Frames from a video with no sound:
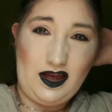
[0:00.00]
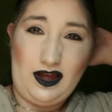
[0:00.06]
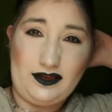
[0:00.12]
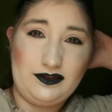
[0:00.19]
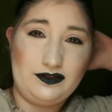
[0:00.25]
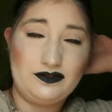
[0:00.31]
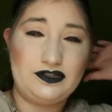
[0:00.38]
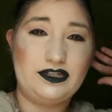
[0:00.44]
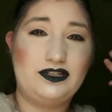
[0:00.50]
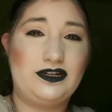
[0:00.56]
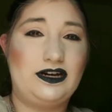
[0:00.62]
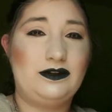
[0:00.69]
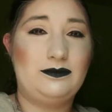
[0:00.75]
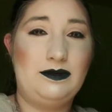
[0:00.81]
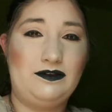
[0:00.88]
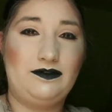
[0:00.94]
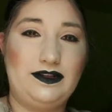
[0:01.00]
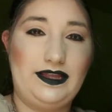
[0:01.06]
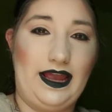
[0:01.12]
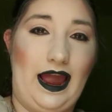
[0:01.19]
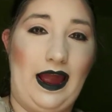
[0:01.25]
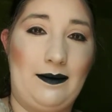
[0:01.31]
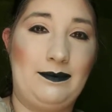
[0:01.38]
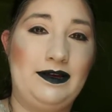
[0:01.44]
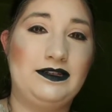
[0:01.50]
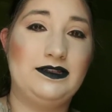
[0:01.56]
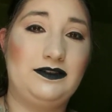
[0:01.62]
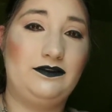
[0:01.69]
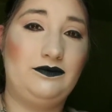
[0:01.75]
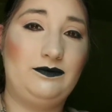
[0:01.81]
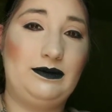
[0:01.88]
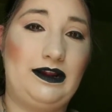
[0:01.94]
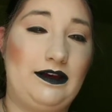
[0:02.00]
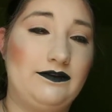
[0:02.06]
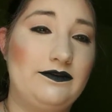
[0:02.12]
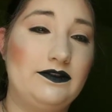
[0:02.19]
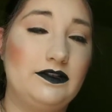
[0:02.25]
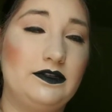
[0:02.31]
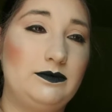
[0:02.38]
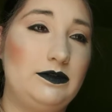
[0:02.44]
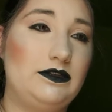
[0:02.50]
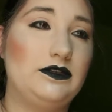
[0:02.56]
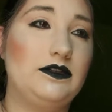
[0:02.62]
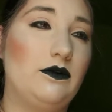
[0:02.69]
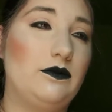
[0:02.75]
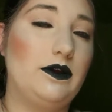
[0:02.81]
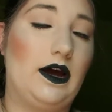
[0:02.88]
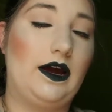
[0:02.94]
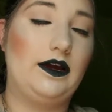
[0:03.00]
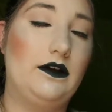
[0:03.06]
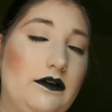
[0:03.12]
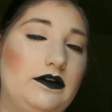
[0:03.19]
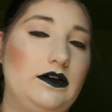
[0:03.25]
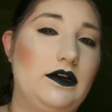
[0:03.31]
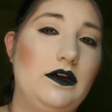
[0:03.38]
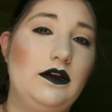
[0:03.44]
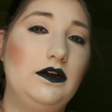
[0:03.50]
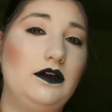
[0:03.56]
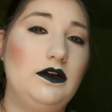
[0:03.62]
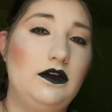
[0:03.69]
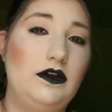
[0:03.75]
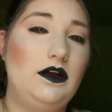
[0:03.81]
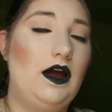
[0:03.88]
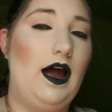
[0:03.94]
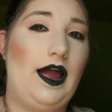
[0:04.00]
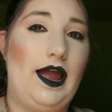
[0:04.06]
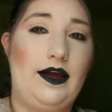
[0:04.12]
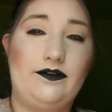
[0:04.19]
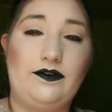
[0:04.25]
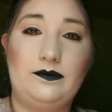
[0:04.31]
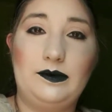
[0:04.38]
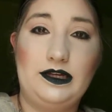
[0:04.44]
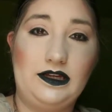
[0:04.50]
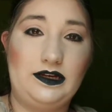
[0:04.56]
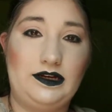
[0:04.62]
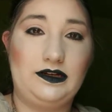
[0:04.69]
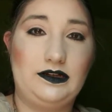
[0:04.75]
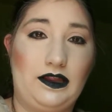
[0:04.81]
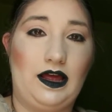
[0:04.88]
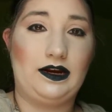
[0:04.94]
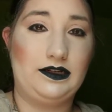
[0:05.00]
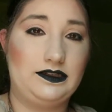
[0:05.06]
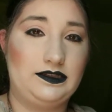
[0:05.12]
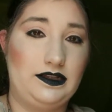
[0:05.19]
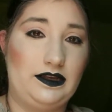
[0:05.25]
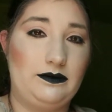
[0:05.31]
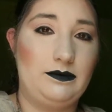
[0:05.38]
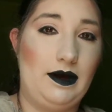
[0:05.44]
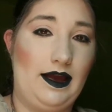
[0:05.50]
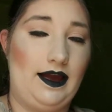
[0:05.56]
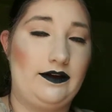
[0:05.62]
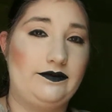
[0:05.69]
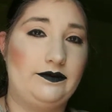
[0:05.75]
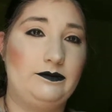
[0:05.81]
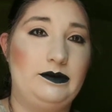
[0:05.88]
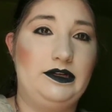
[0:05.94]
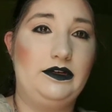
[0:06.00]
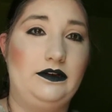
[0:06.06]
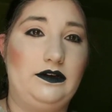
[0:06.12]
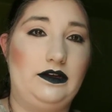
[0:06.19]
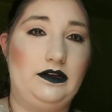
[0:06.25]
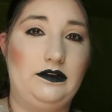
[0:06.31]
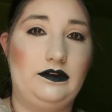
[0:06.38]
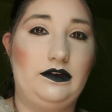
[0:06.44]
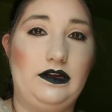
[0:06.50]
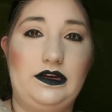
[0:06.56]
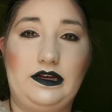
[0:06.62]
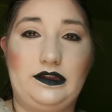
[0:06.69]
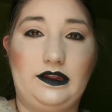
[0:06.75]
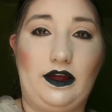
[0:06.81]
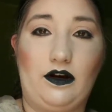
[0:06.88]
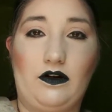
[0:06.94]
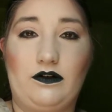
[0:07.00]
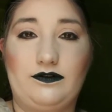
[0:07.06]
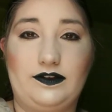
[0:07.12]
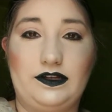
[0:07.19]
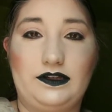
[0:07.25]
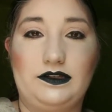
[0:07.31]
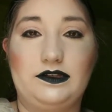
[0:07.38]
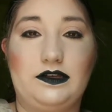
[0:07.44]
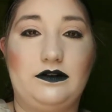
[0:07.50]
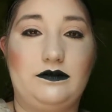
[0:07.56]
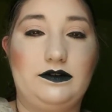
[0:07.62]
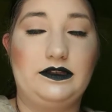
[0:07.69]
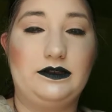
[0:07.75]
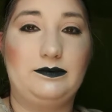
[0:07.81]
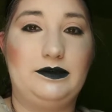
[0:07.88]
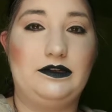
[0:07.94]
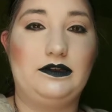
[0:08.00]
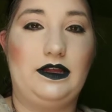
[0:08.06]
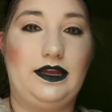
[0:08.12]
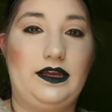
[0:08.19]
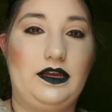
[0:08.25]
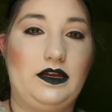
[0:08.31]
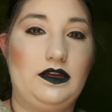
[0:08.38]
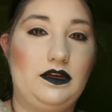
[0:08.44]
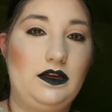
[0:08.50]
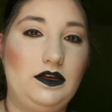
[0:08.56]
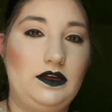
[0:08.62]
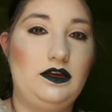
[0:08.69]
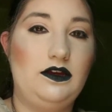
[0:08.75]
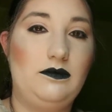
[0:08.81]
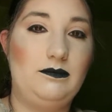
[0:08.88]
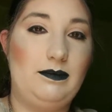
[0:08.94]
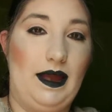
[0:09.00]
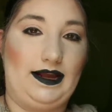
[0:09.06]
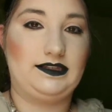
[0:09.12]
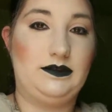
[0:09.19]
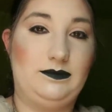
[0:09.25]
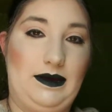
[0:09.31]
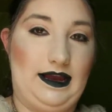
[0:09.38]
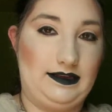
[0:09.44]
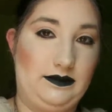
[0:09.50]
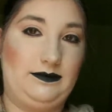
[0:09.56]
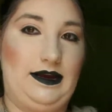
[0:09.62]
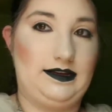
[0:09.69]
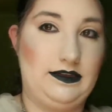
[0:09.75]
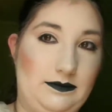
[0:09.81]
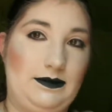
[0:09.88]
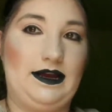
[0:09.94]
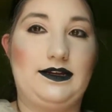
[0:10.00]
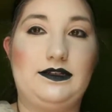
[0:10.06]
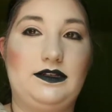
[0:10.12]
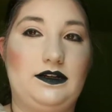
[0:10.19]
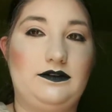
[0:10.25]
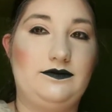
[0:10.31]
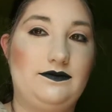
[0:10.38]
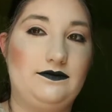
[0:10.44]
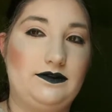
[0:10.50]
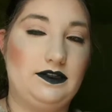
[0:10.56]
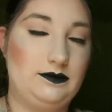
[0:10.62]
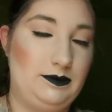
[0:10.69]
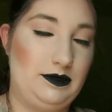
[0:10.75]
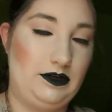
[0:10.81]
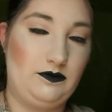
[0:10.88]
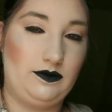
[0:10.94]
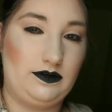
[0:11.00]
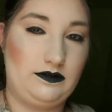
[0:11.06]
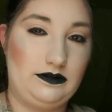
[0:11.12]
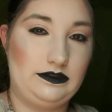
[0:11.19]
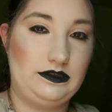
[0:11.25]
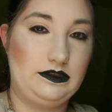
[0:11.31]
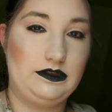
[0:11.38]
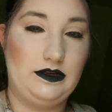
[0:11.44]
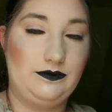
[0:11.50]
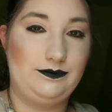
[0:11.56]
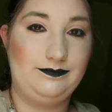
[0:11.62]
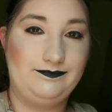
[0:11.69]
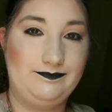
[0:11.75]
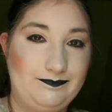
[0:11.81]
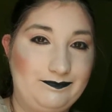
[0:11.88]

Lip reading: I usually try to be really happy and stuff, but I've just been so tired. I haven't been getting a lot of sleep. I haven't been eating that often, so it's been like back to back stuff has been going on. So